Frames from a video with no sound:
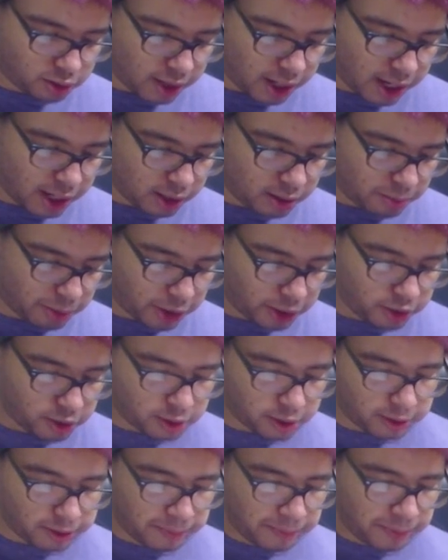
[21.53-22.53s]
and
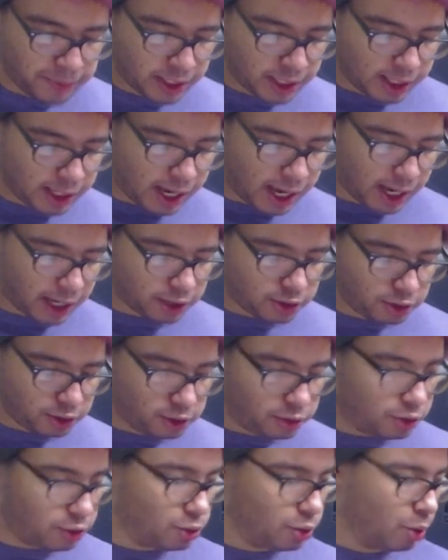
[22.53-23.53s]
parsley.
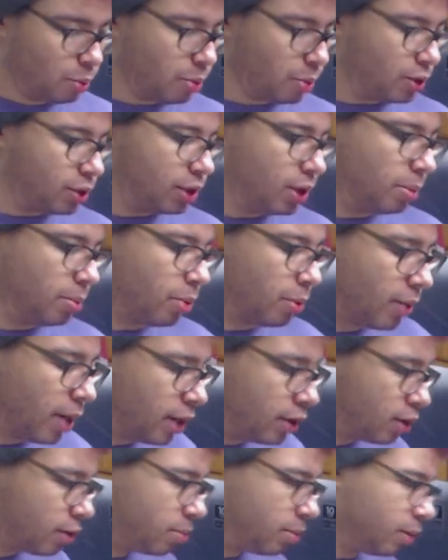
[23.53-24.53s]
Actually, super simple
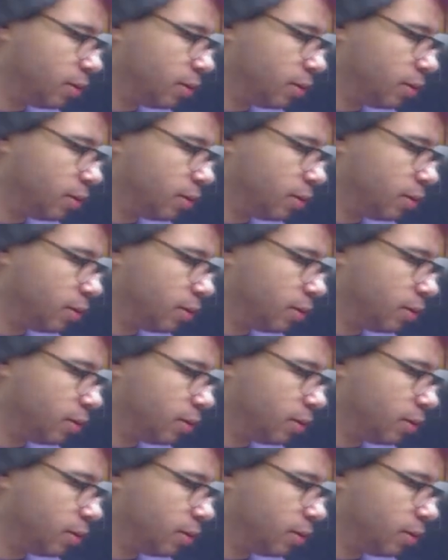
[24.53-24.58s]
recipe.